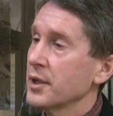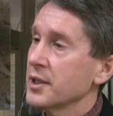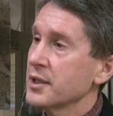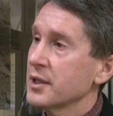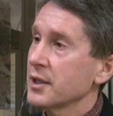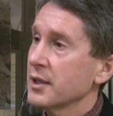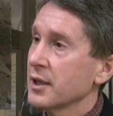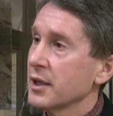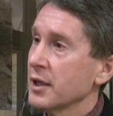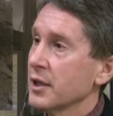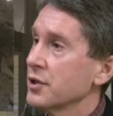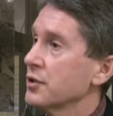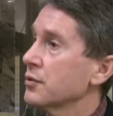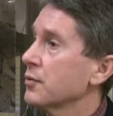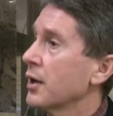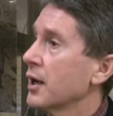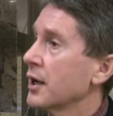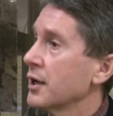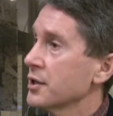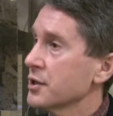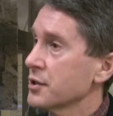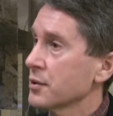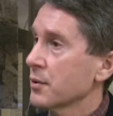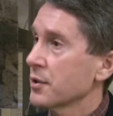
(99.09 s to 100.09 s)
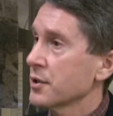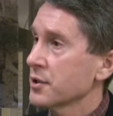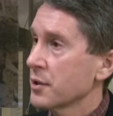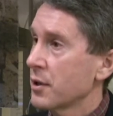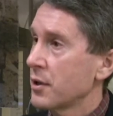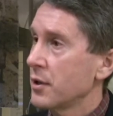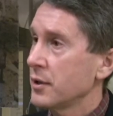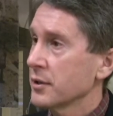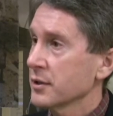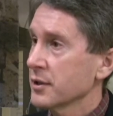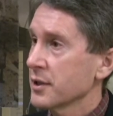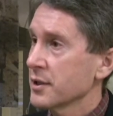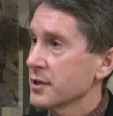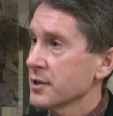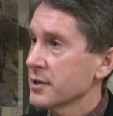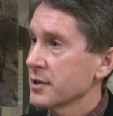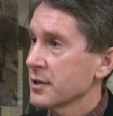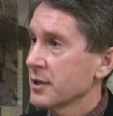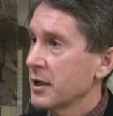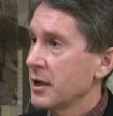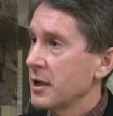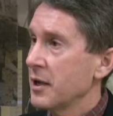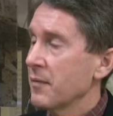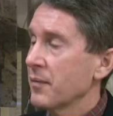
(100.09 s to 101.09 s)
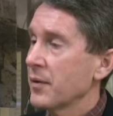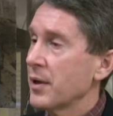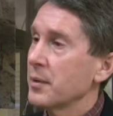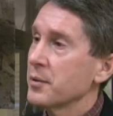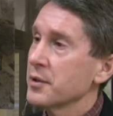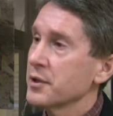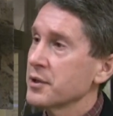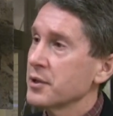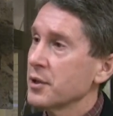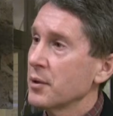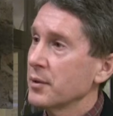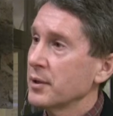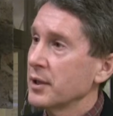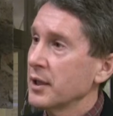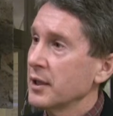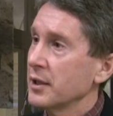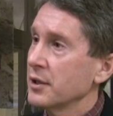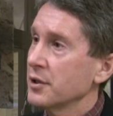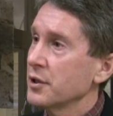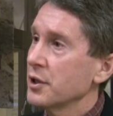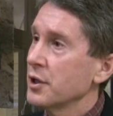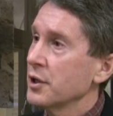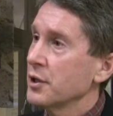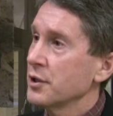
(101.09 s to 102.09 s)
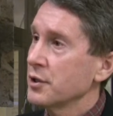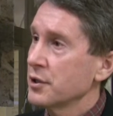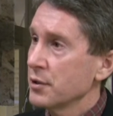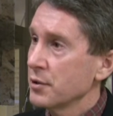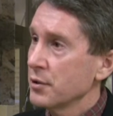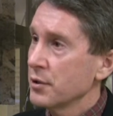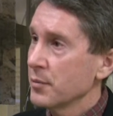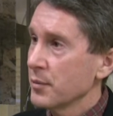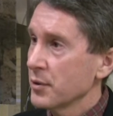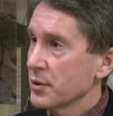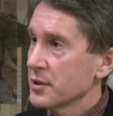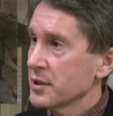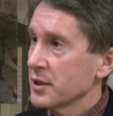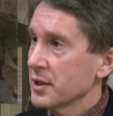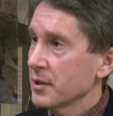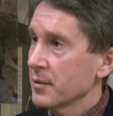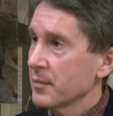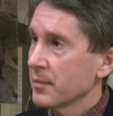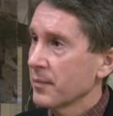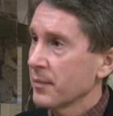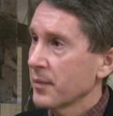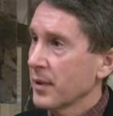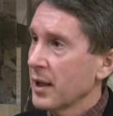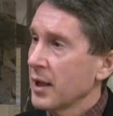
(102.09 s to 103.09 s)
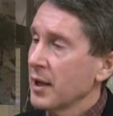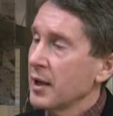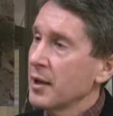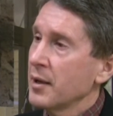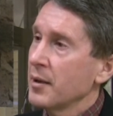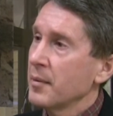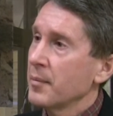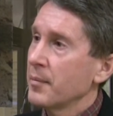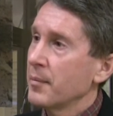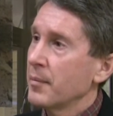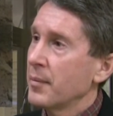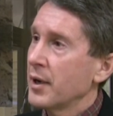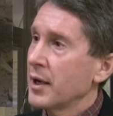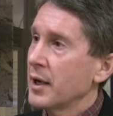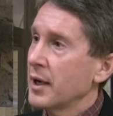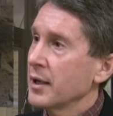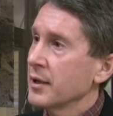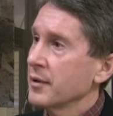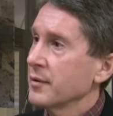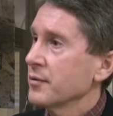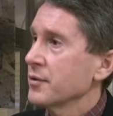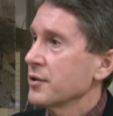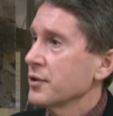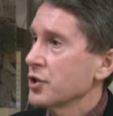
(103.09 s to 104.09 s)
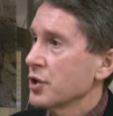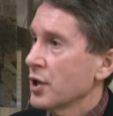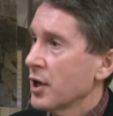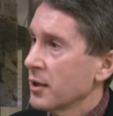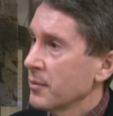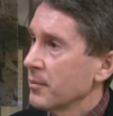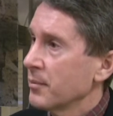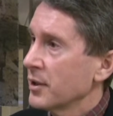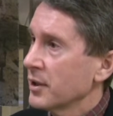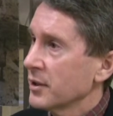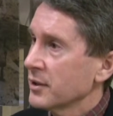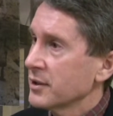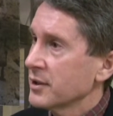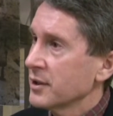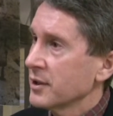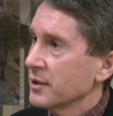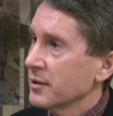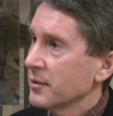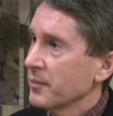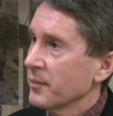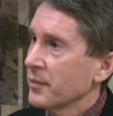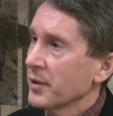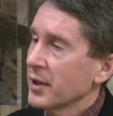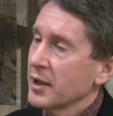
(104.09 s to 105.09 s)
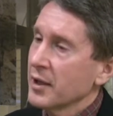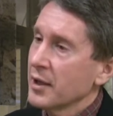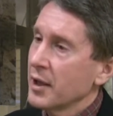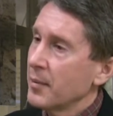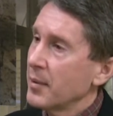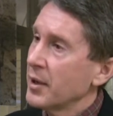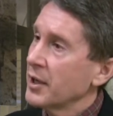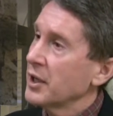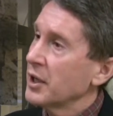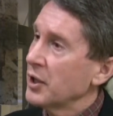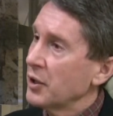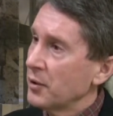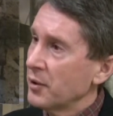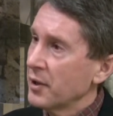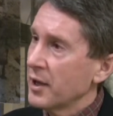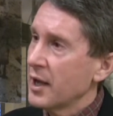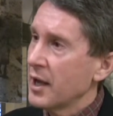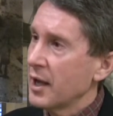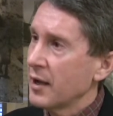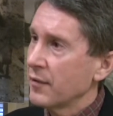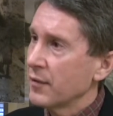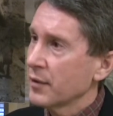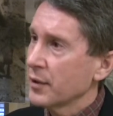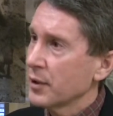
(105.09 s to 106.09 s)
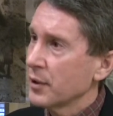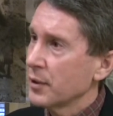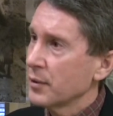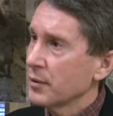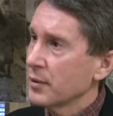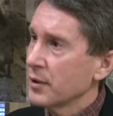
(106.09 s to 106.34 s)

recently, a Dryosaurus altus that was donated to the museum by John Middleton about a year and a half ago.